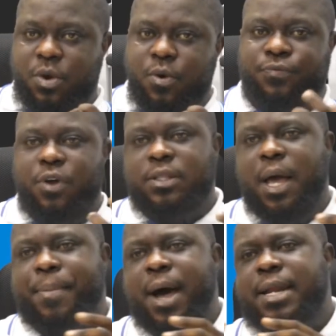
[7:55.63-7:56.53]
We've talked
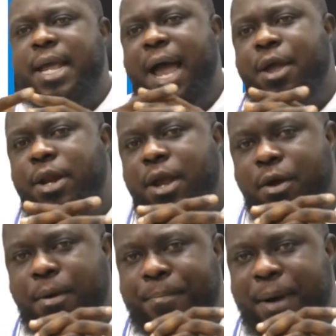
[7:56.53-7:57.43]
about the ionic
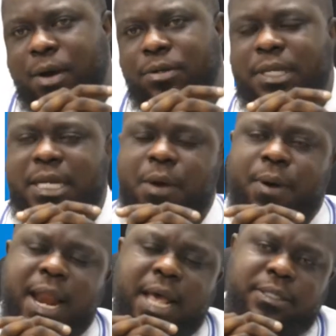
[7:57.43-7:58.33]
compounds in
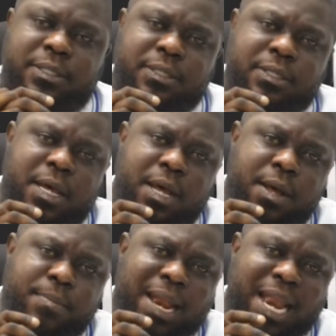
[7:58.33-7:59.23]
our last
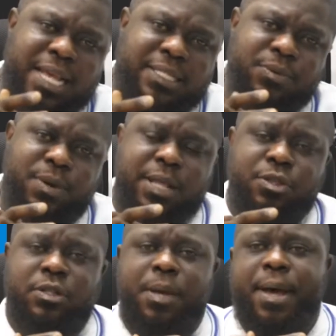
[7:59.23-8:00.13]
uh, lesson when I
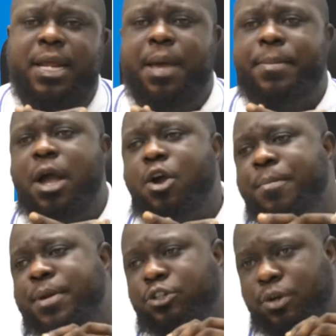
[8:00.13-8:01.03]
talked about the chemical
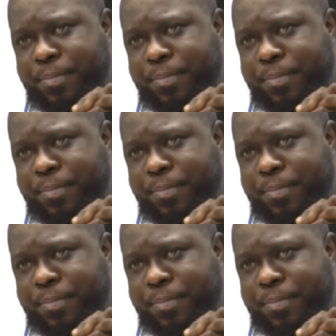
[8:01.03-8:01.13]
combination